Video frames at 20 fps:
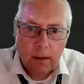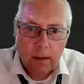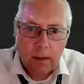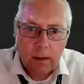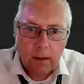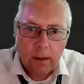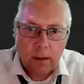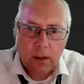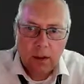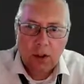
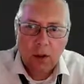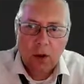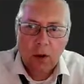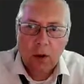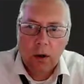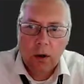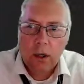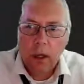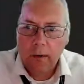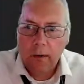So his score
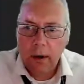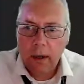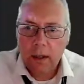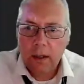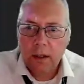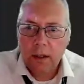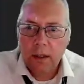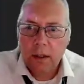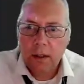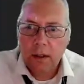currently
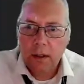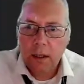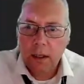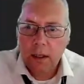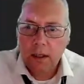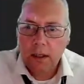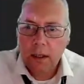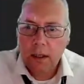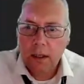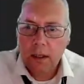
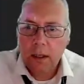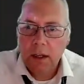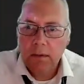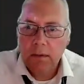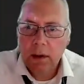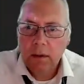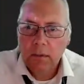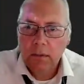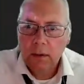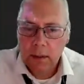is at
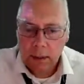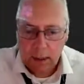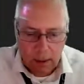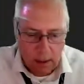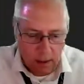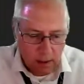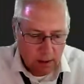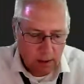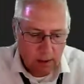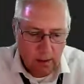0.
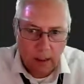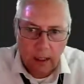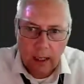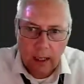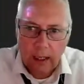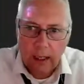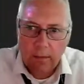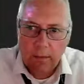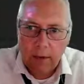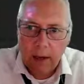So collect
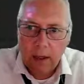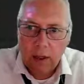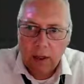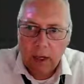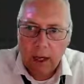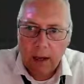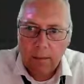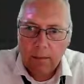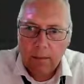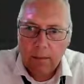the red
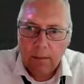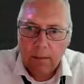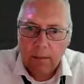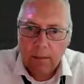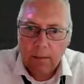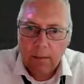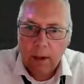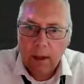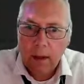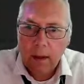gem.
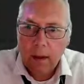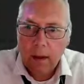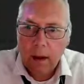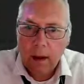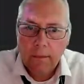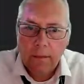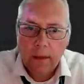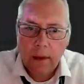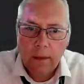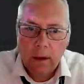
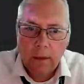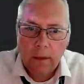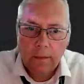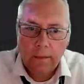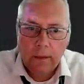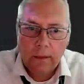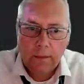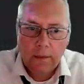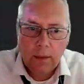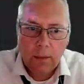I've now got
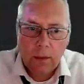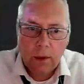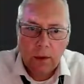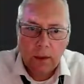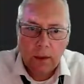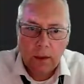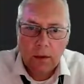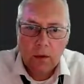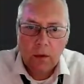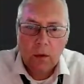50
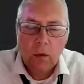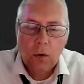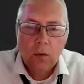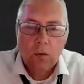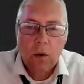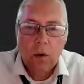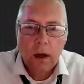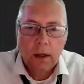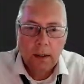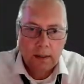points. Oh,
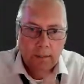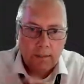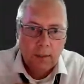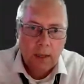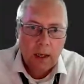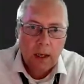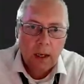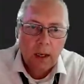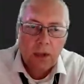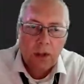right.
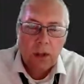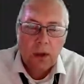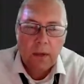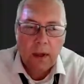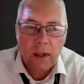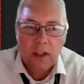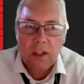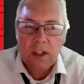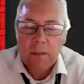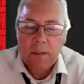So
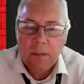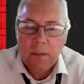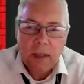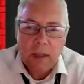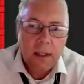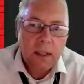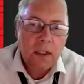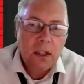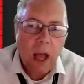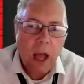there's something
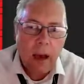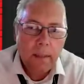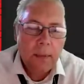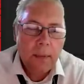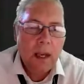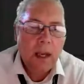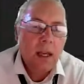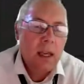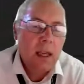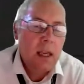that's
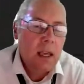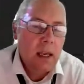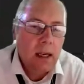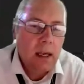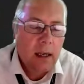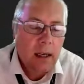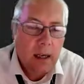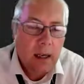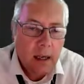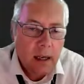happening here
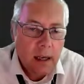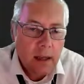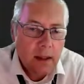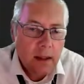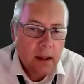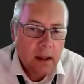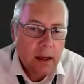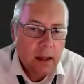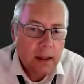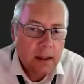
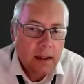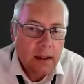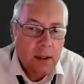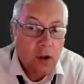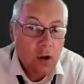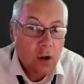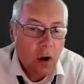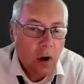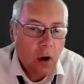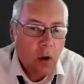that's
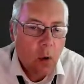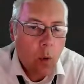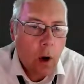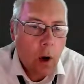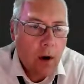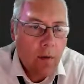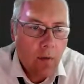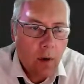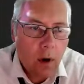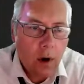not
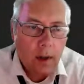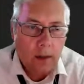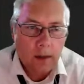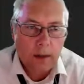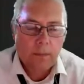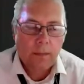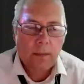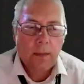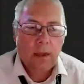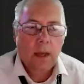quite right,
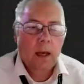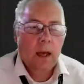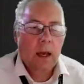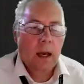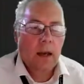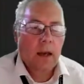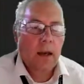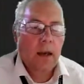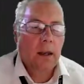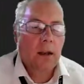
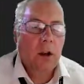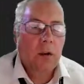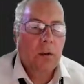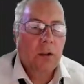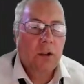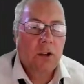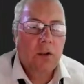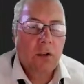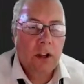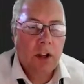and I know
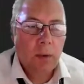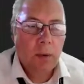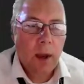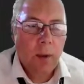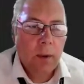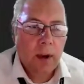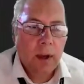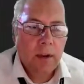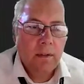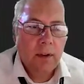straight away
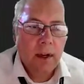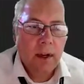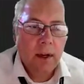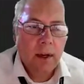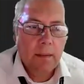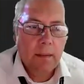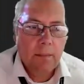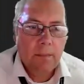what I've done.